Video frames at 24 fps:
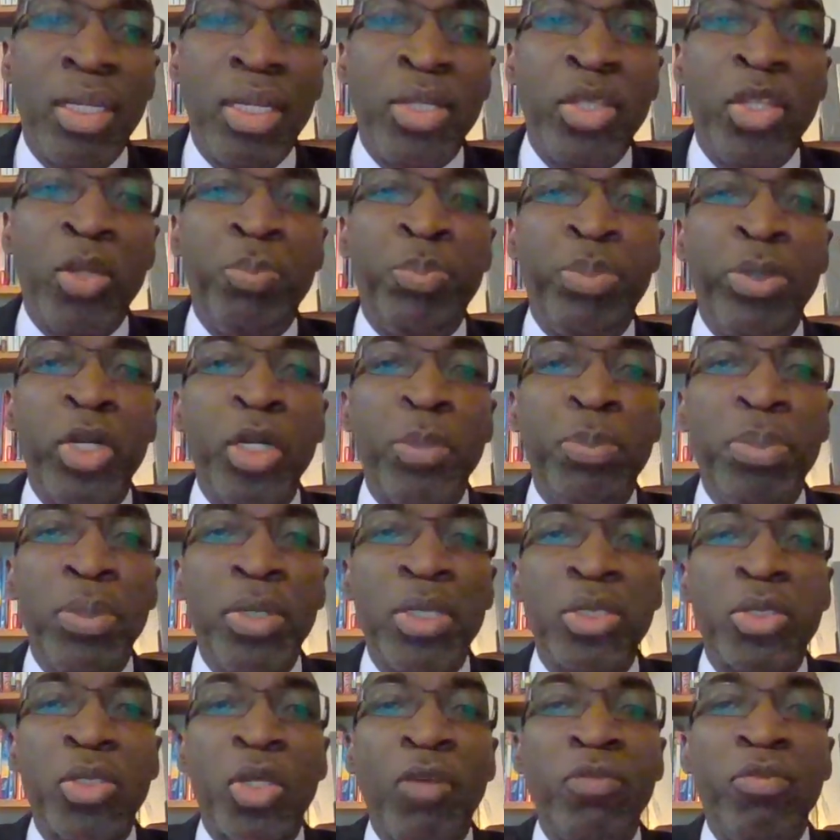The
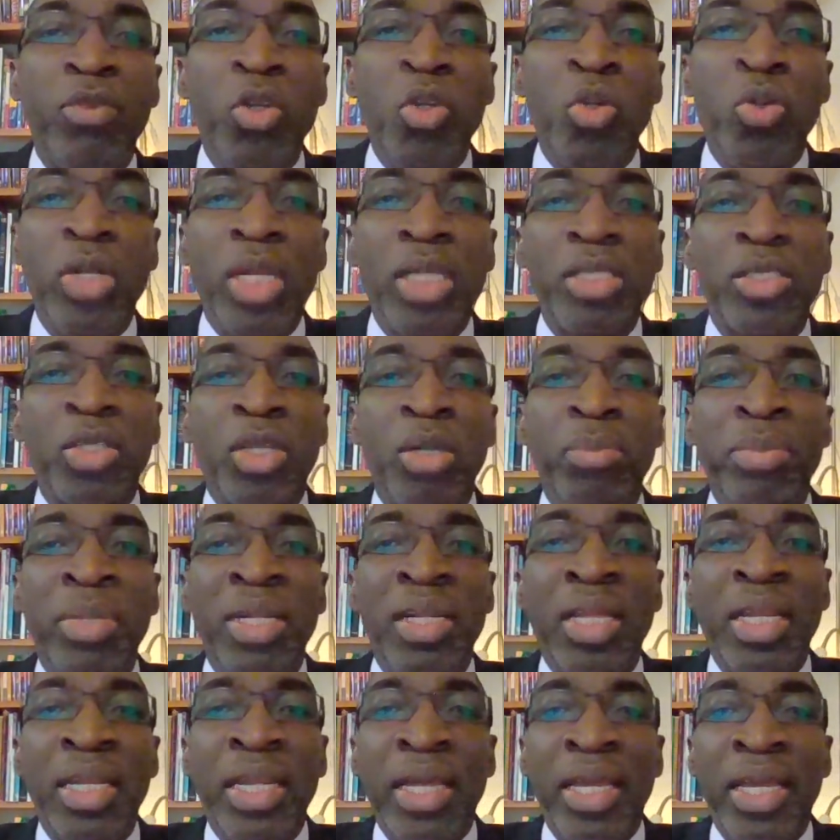purpose of the UNESCO
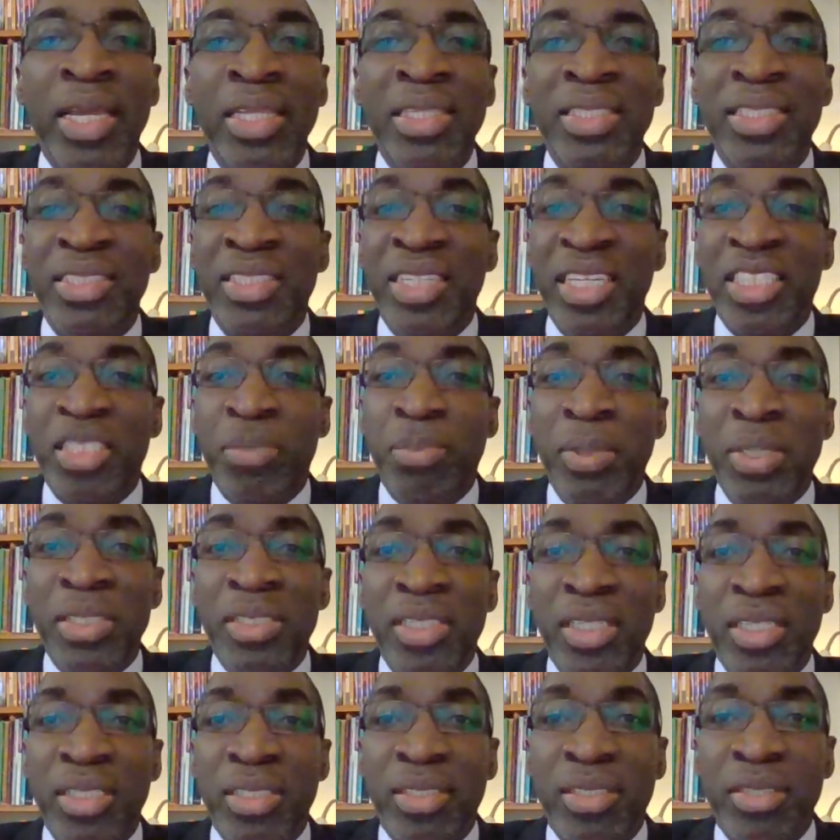Mill Alliance is
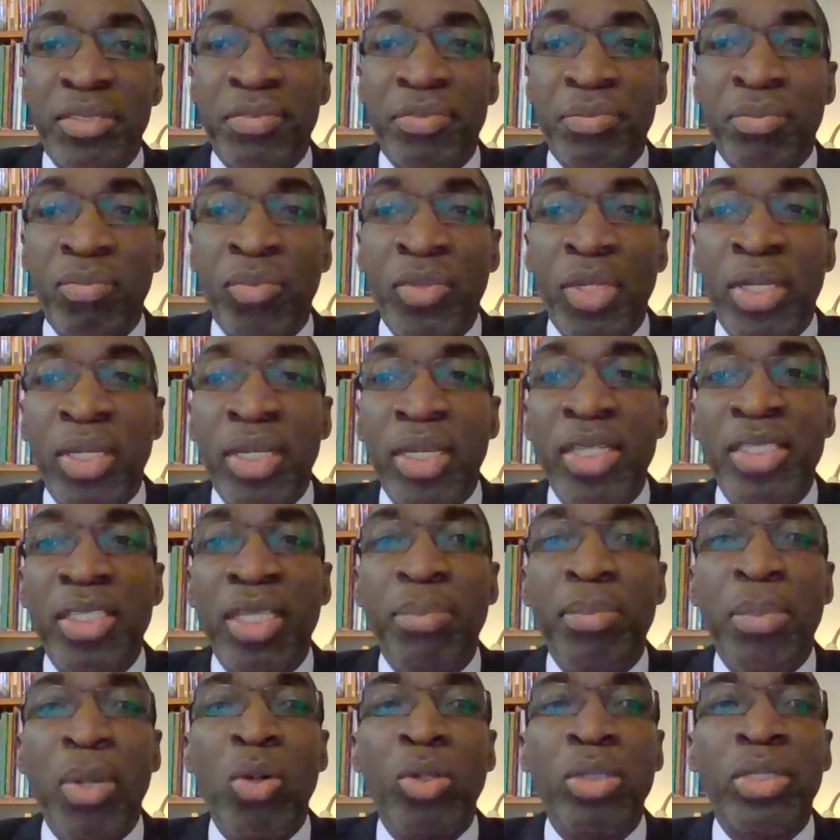explicit. It's
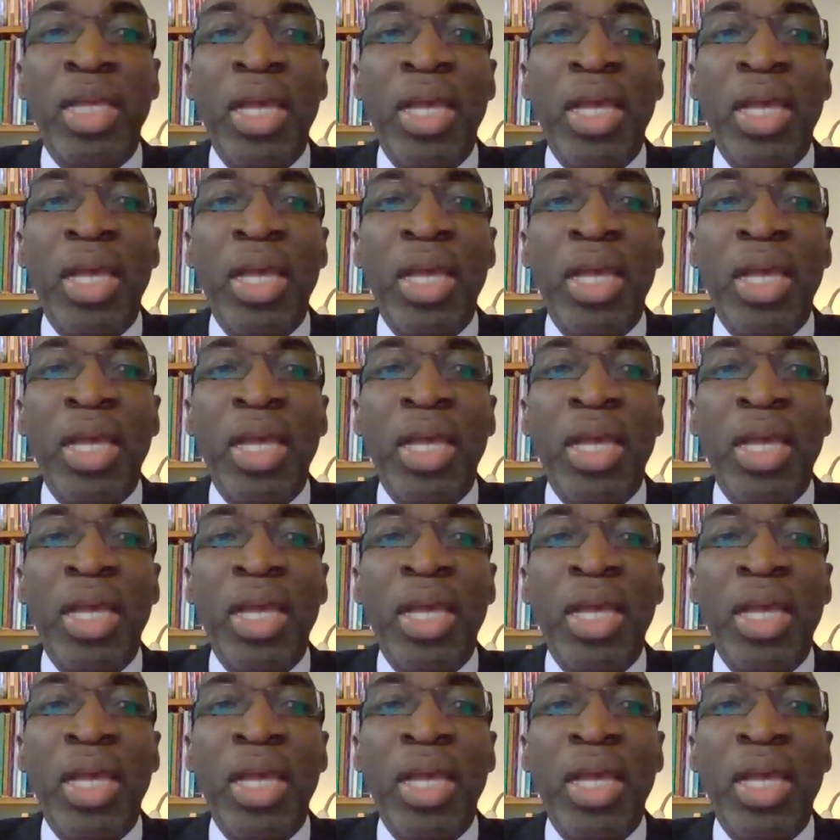about